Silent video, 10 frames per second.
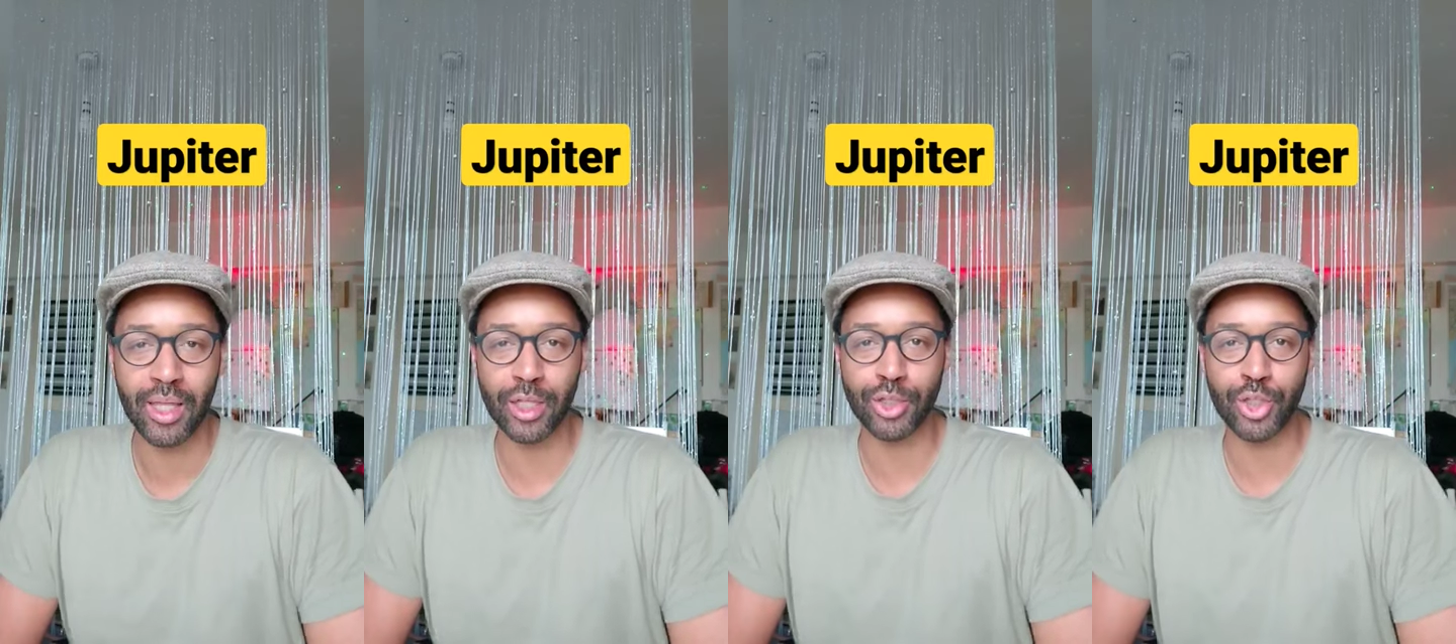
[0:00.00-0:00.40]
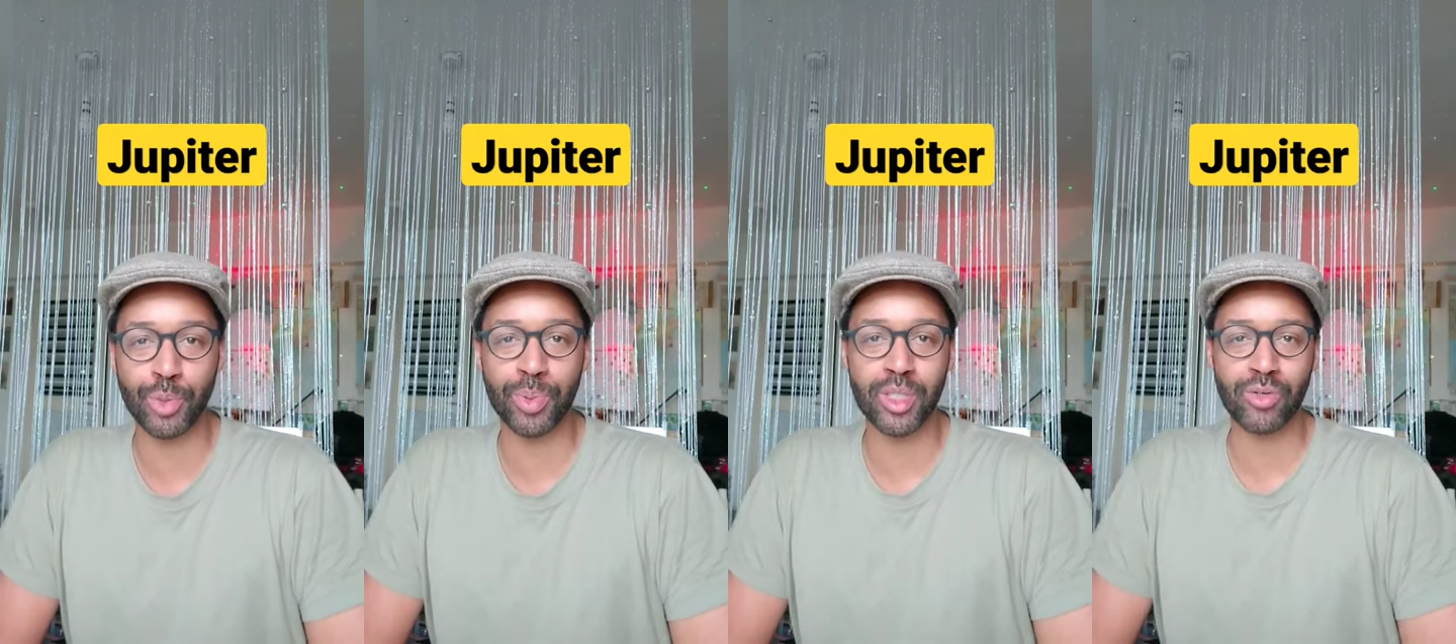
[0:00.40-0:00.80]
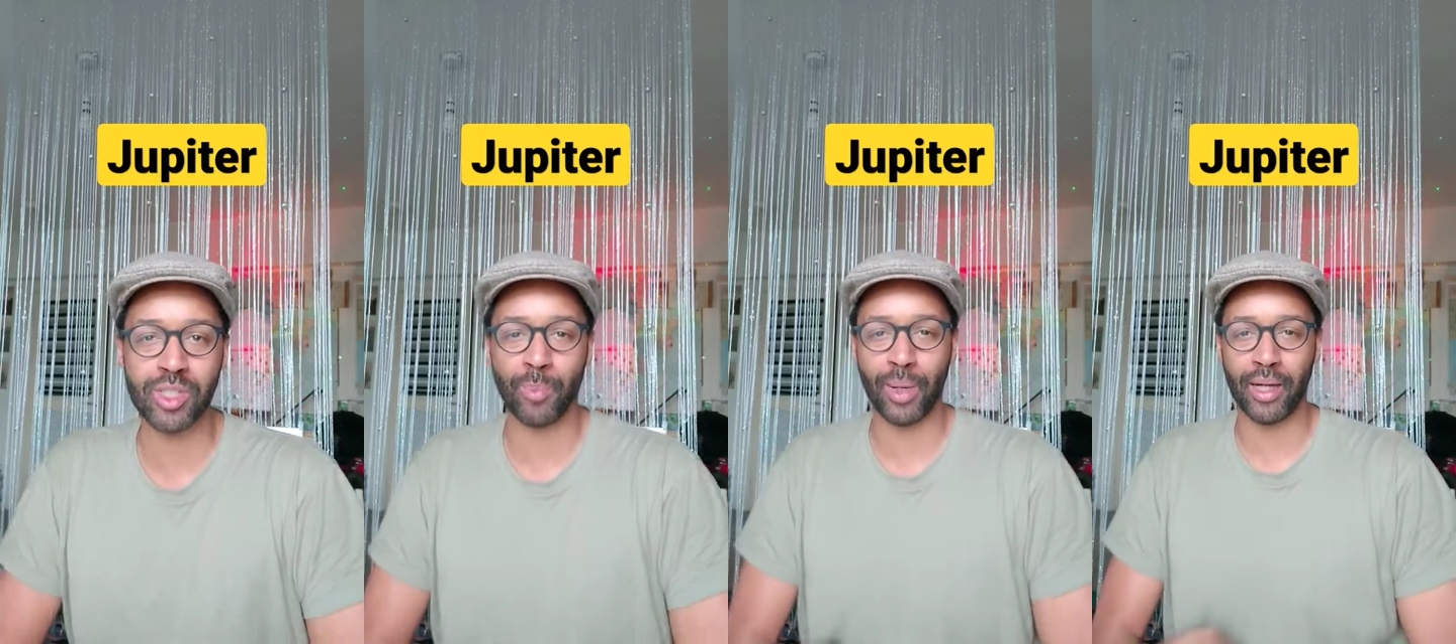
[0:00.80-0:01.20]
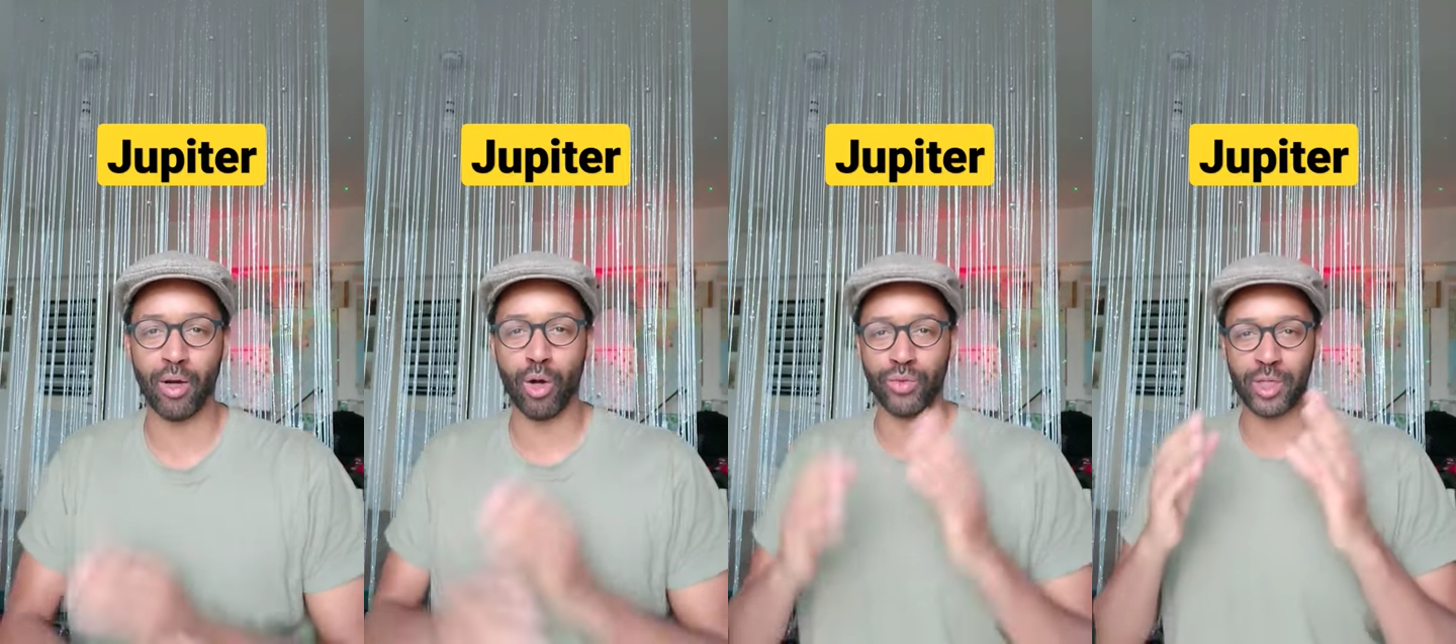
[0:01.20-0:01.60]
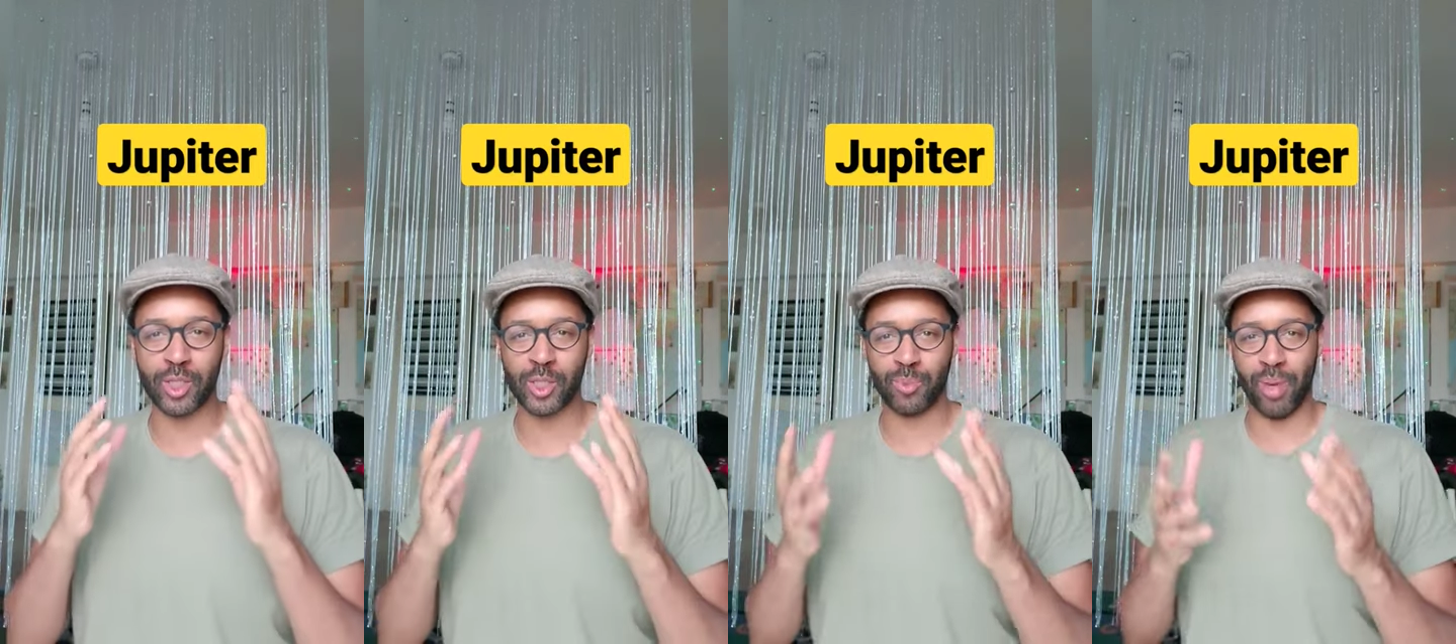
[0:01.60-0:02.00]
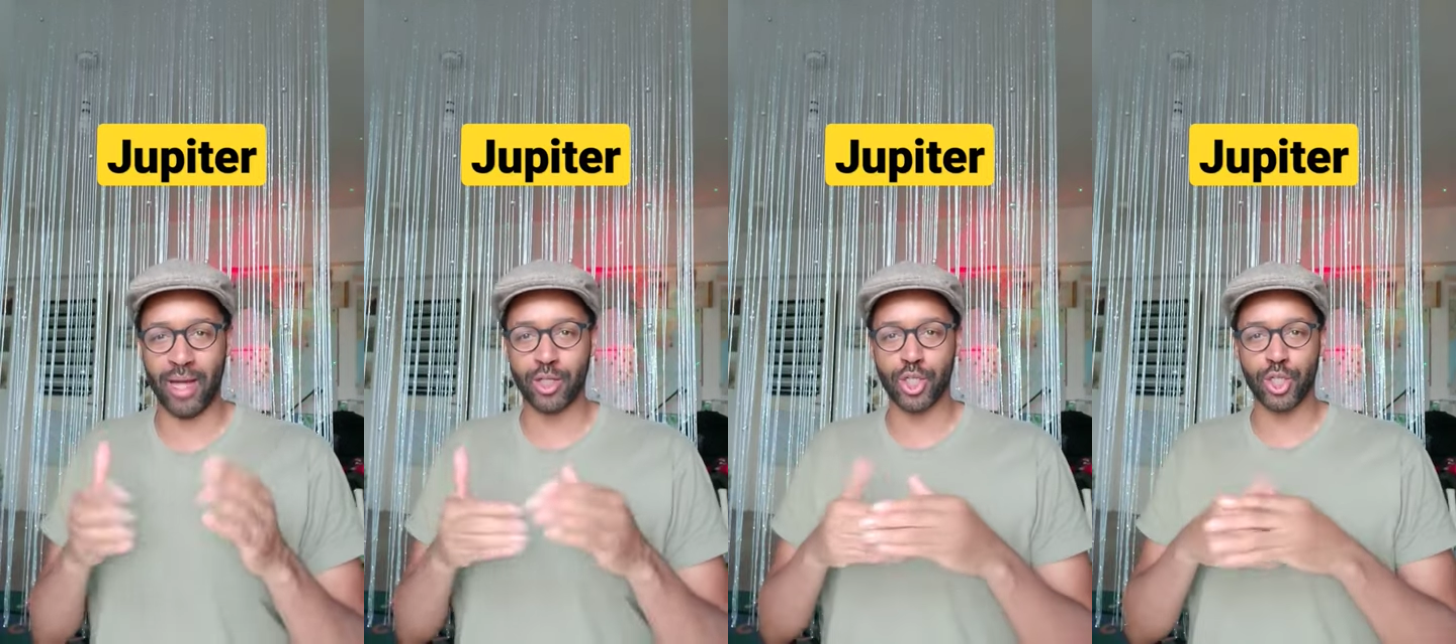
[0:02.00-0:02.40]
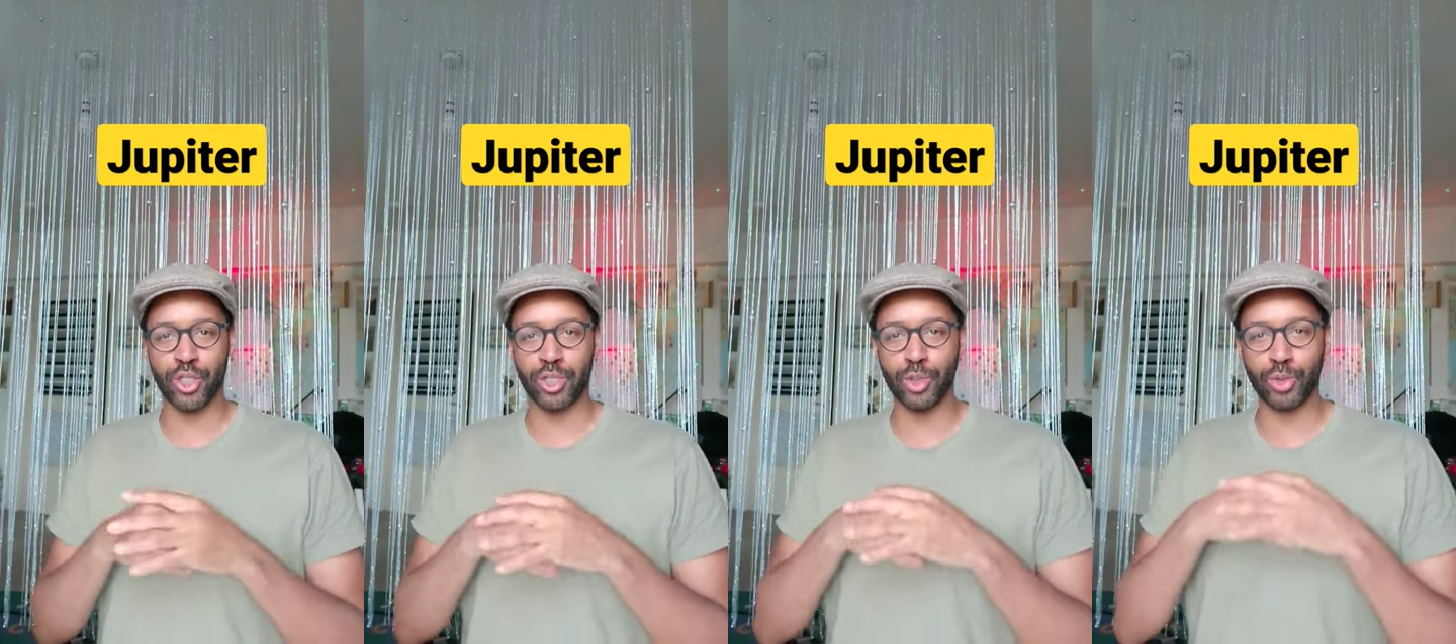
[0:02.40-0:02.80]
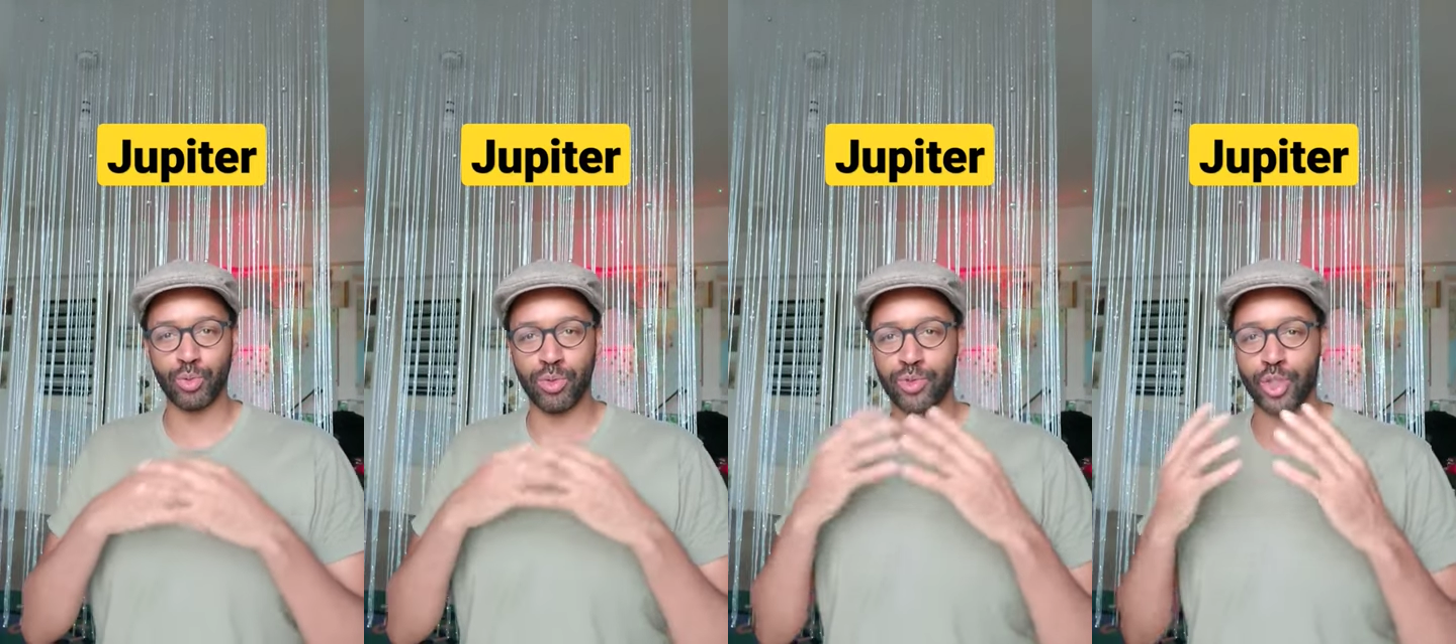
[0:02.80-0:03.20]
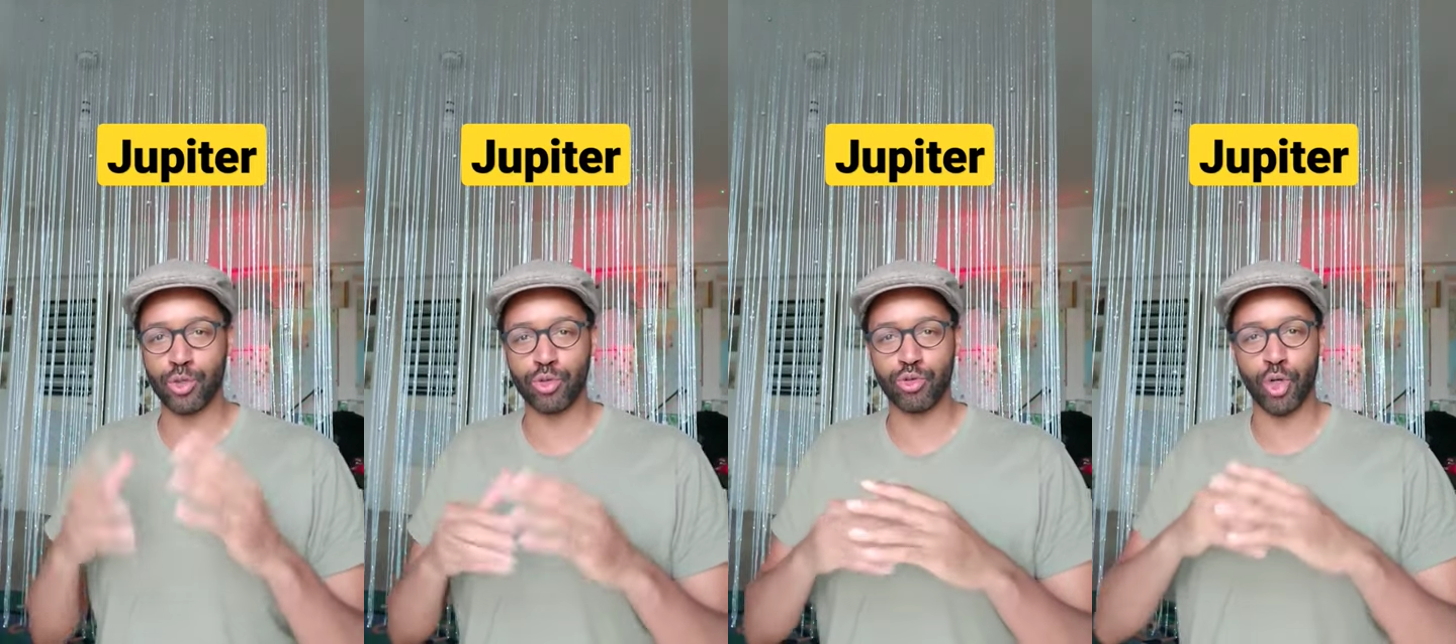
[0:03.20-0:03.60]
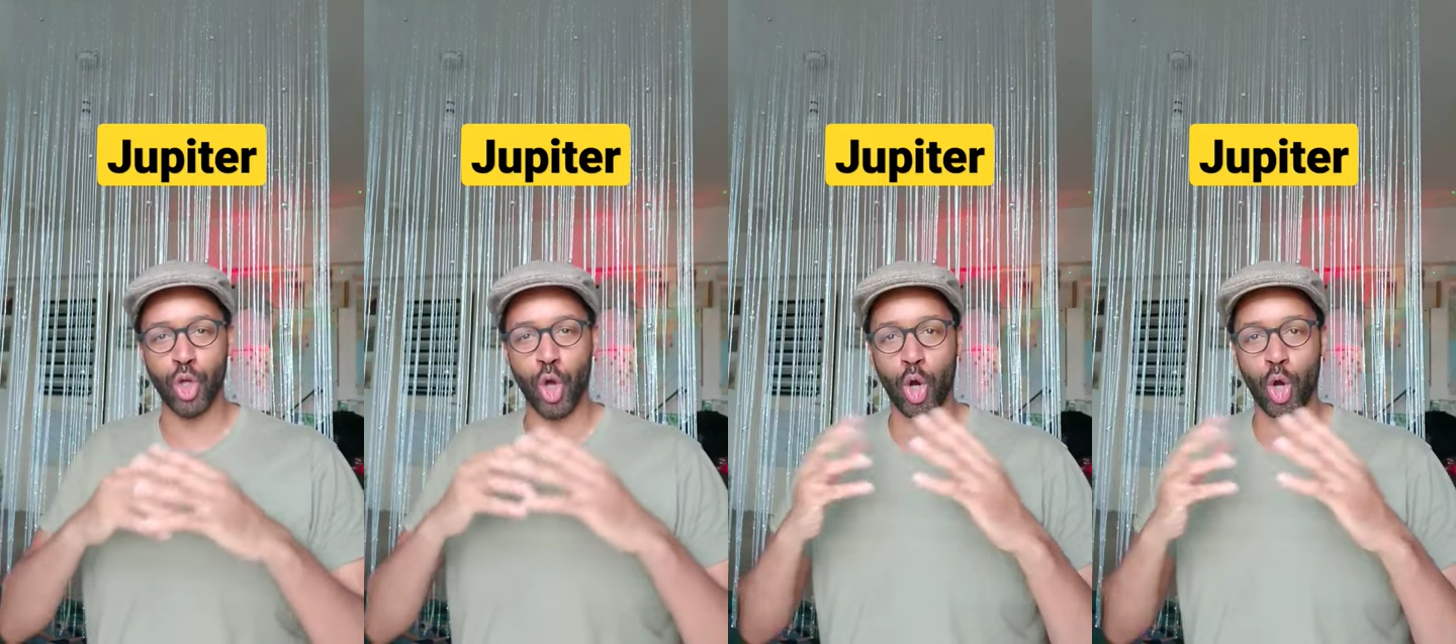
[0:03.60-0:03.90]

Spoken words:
Now Jupiter is the planet of expansion, deals with children,